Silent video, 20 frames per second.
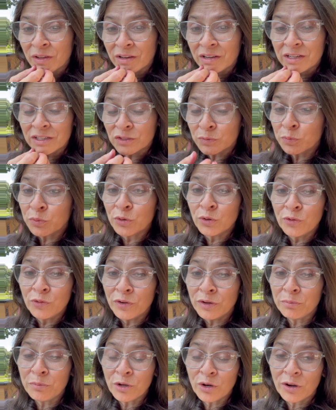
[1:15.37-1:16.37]
it's
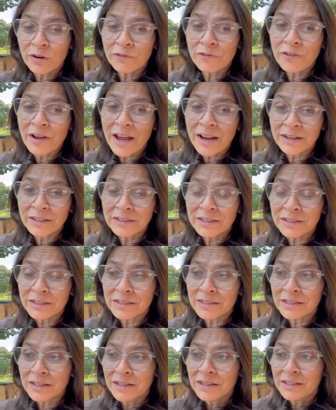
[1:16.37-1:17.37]
proven beyond fact
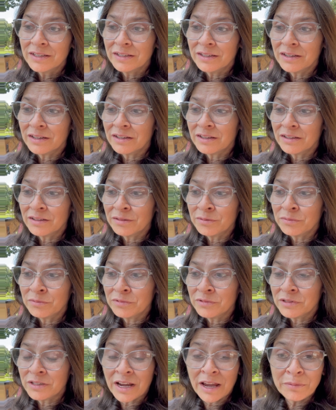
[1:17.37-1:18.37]
that
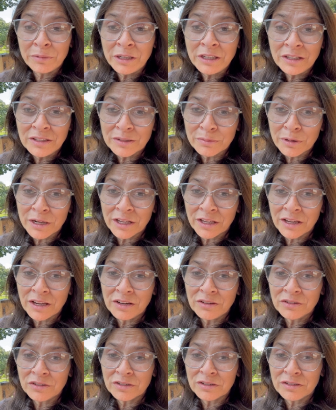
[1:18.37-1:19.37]
diabetes
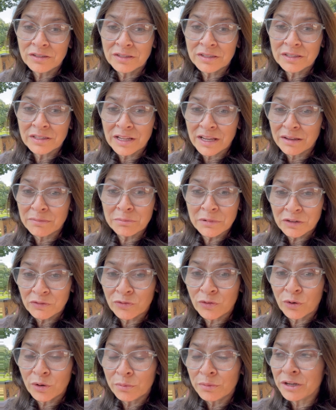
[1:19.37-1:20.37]
medications like
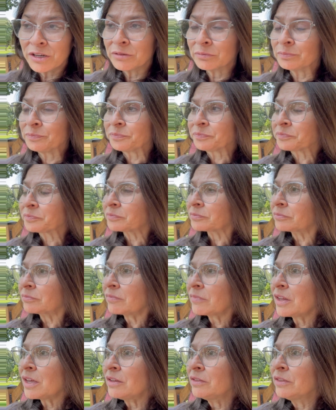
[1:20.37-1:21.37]
metformin,
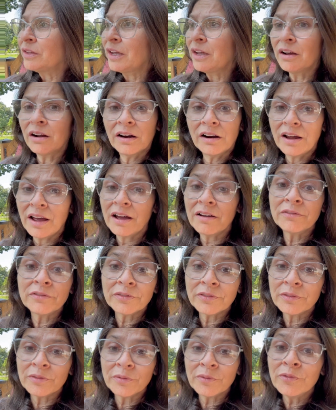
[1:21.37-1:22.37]
they have
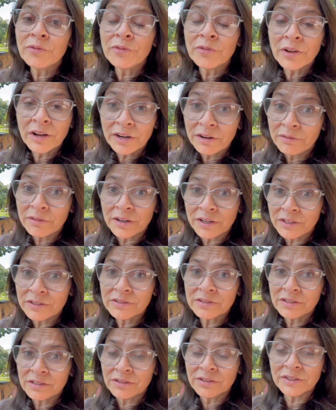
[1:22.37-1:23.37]
very, very
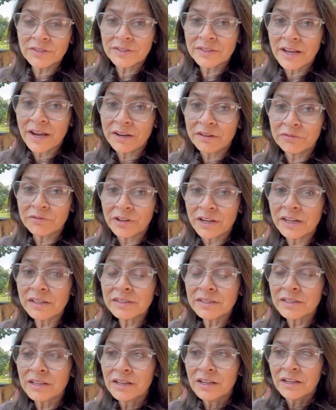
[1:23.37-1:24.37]
serious side
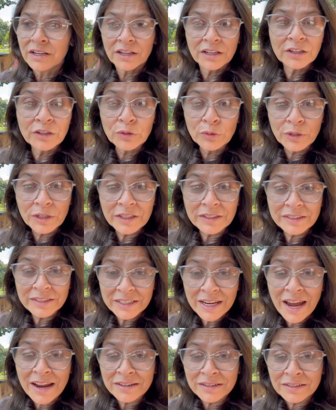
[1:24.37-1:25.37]
effects, including
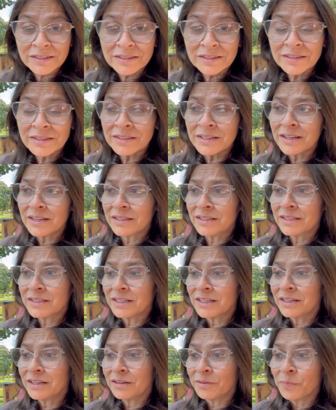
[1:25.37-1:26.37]
statins,
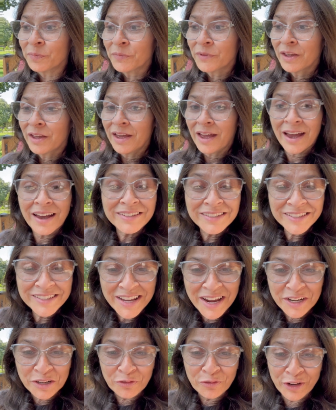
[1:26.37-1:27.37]
that has a
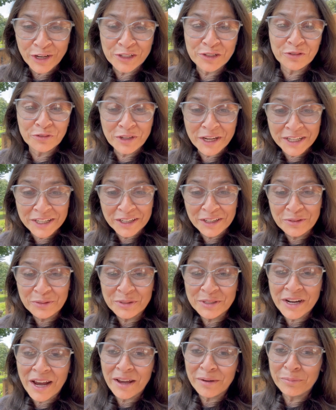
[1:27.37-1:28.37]
side effect of getting you
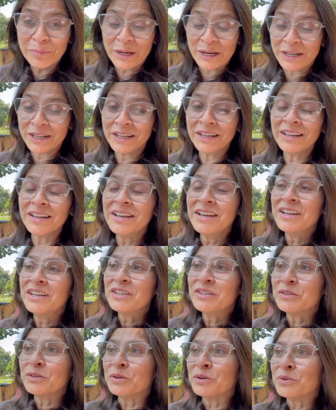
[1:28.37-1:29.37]
diabetic,
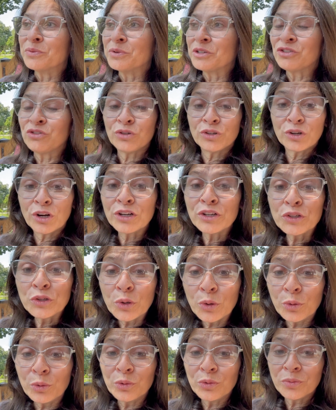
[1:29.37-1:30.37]
which you're not
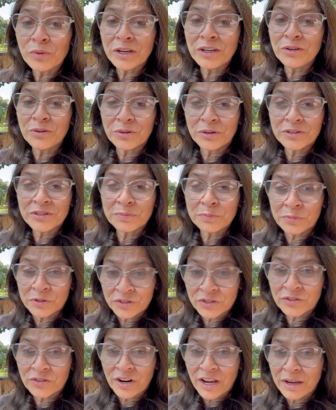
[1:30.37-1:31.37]
told when you're
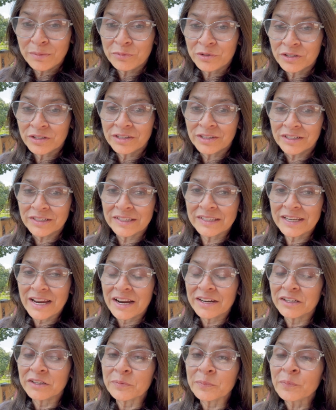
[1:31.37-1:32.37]
prescribed a
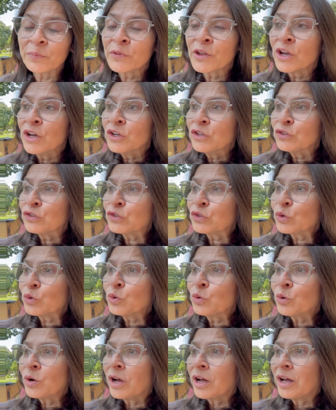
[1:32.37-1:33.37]
statin.
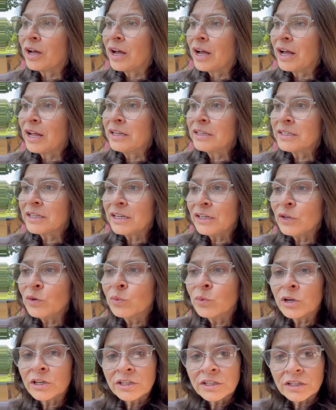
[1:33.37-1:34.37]
So I'll tell you
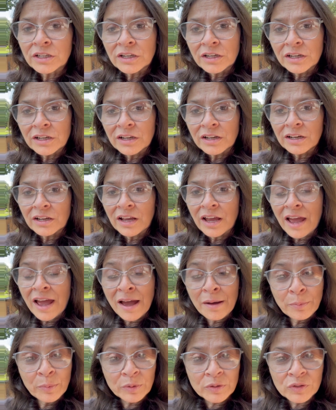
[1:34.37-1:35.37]
what
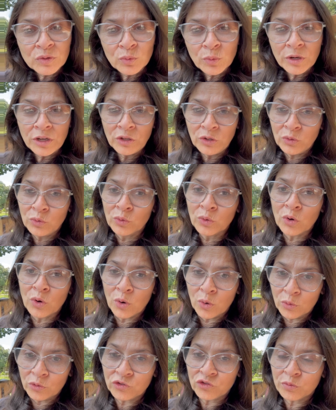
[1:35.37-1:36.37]
happens when you
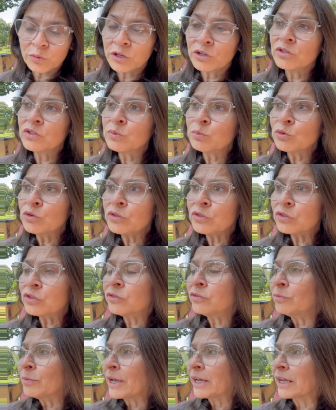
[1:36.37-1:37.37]
coach, because most
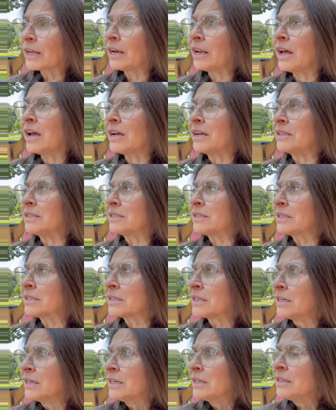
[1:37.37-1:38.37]
of my
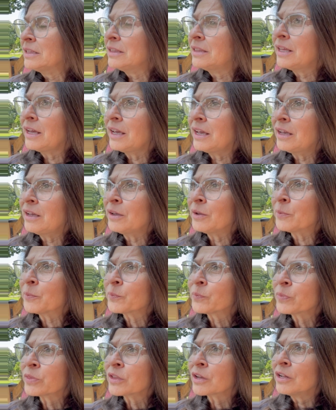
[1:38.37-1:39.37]
clients, they
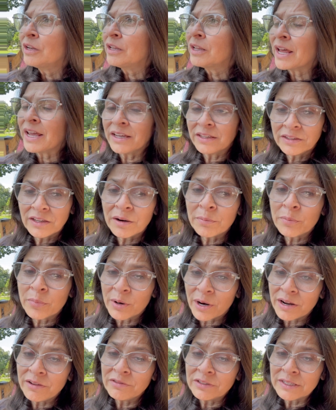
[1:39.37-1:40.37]
like their
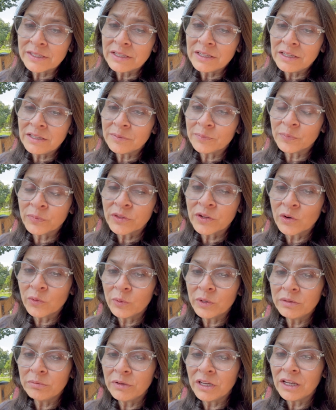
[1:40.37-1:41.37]
privacy
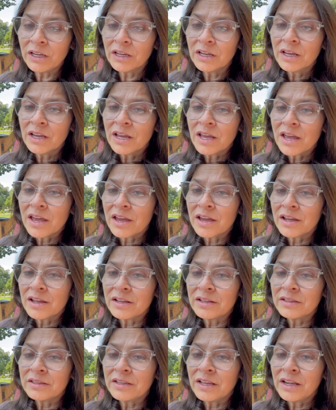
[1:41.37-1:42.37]
with me,
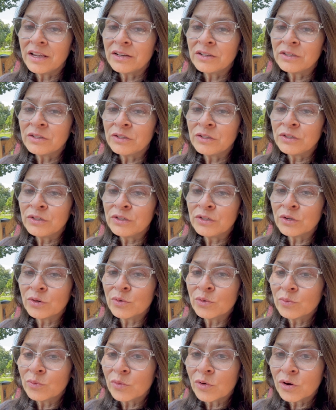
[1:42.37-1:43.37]
and they
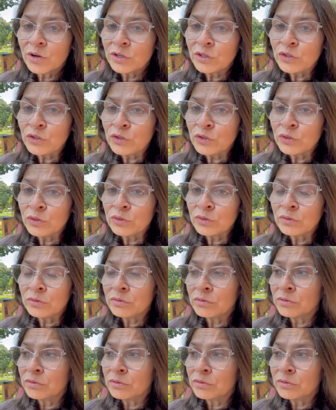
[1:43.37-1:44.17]
don't want to